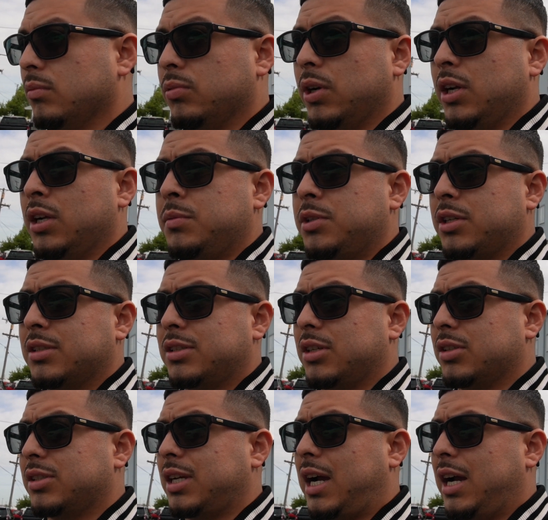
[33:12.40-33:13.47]
rims, you can
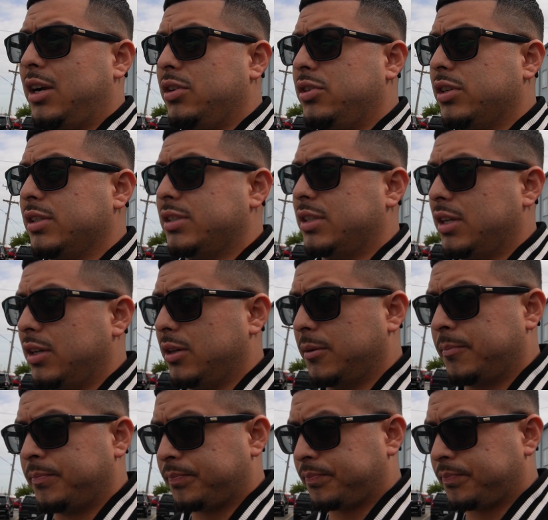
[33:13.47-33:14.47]
sell tires, you can sell